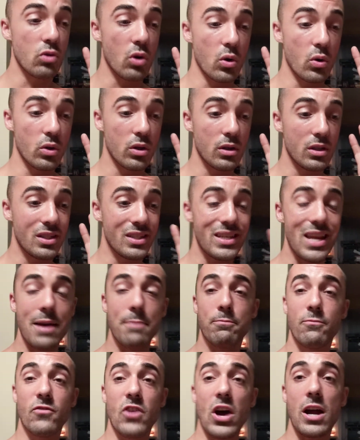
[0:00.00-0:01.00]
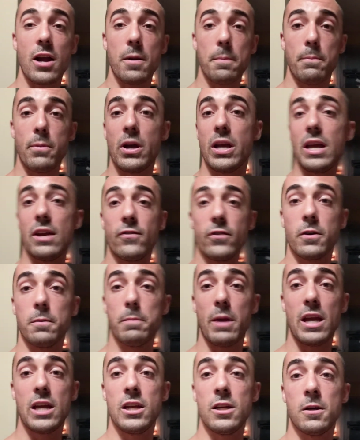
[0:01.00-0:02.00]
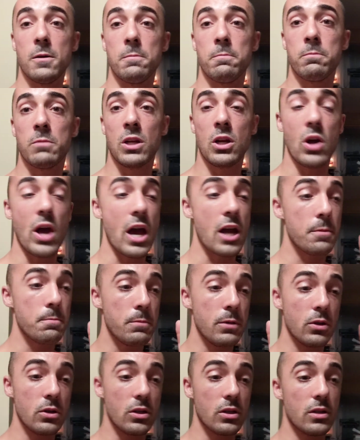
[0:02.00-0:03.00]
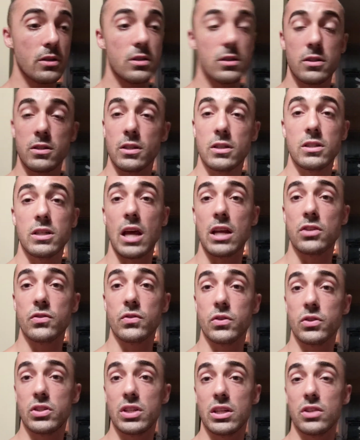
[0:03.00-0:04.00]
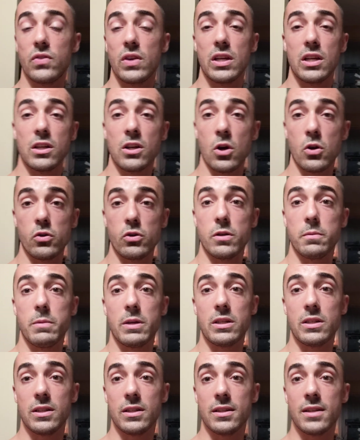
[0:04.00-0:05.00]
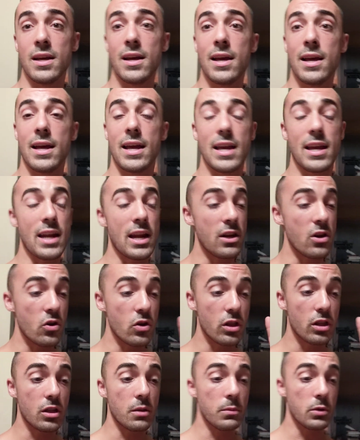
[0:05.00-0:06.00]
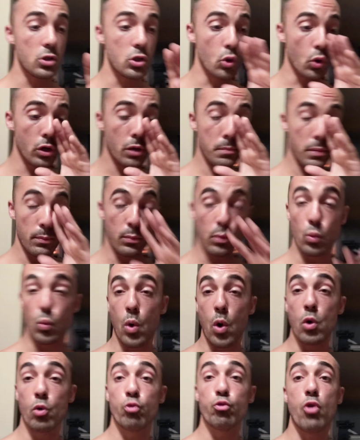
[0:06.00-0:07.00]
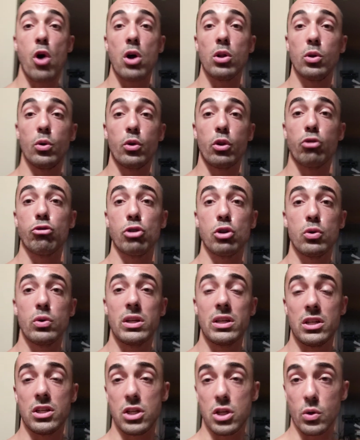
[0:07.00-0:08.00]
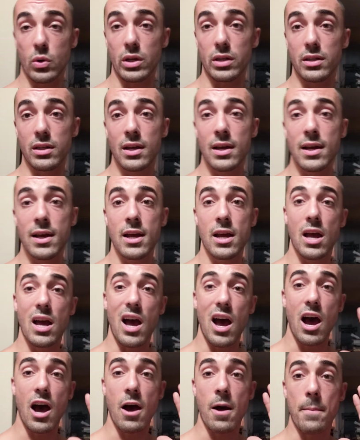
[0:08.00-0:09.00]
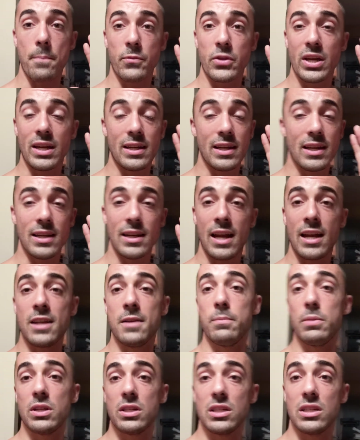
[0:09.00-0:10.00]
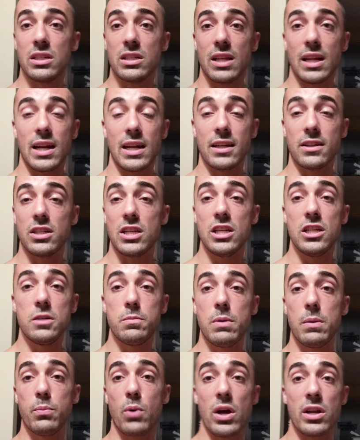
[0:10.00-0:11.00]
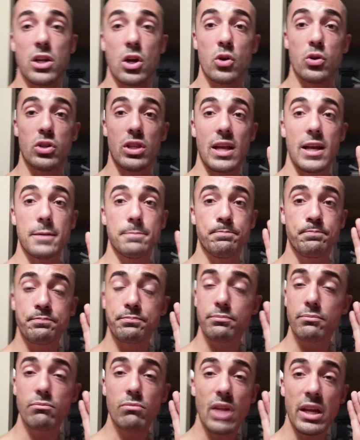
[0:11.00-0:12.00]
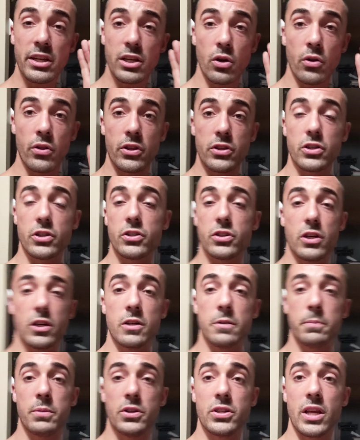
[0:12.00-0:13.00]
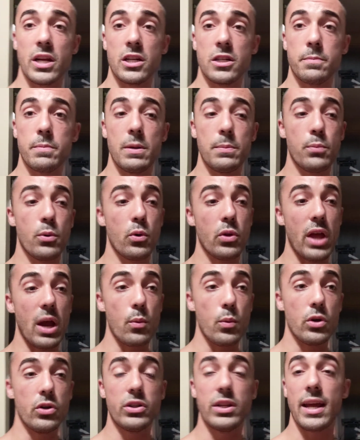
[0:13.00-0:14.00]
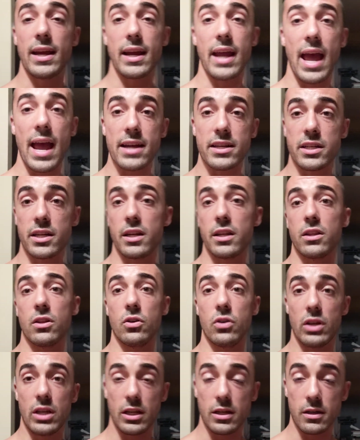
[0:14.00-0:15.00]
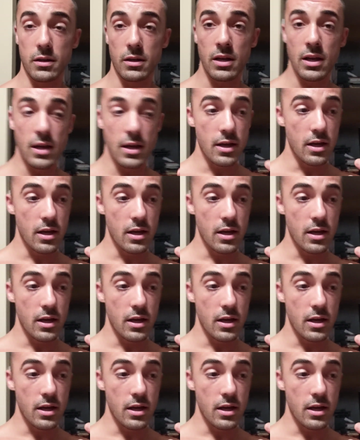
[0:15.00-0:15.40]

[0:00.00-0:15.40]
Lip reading: grow their step verbatim, how to build a successful six-figure notary business. And I know that the majority of people won't follow through and do it. In any business that I teach people, I know that, there's a certain percentage of people that will take action and they'll get